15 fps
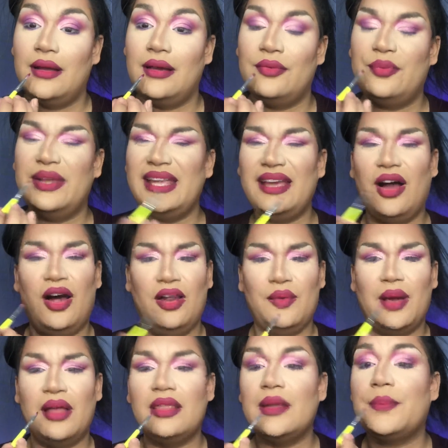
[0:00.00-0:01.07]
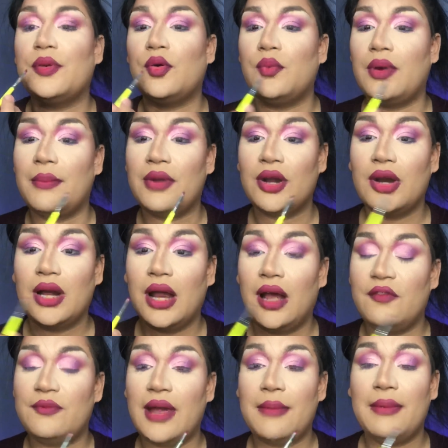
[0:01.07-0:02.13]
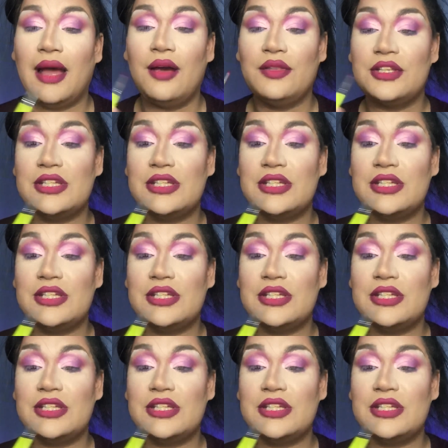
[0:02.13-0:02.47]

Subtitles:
really all around the perimeter of my mouth,